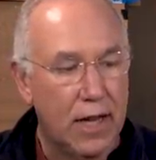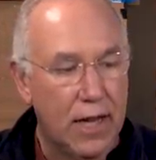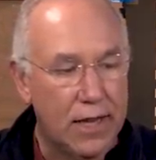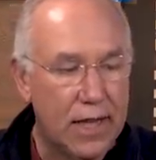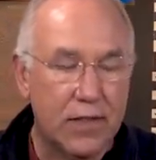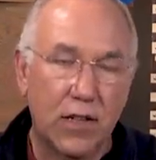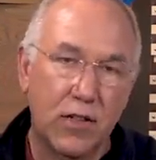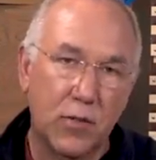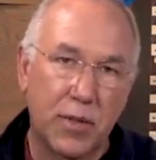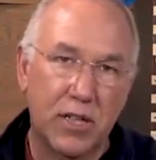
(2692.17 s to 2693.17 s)
and that's how
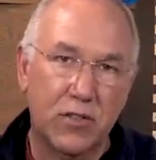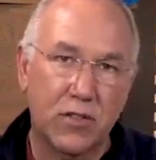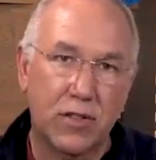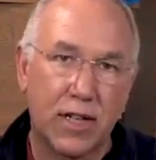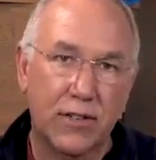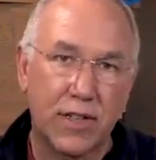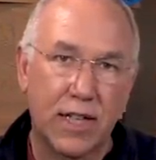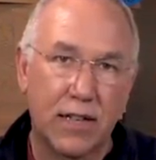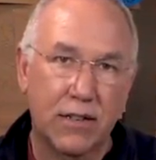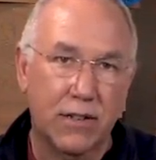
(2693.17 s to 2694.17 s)
these boxes are held
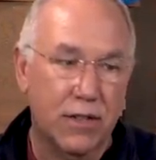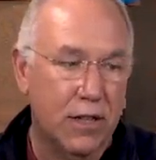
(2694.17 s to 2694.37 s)
together.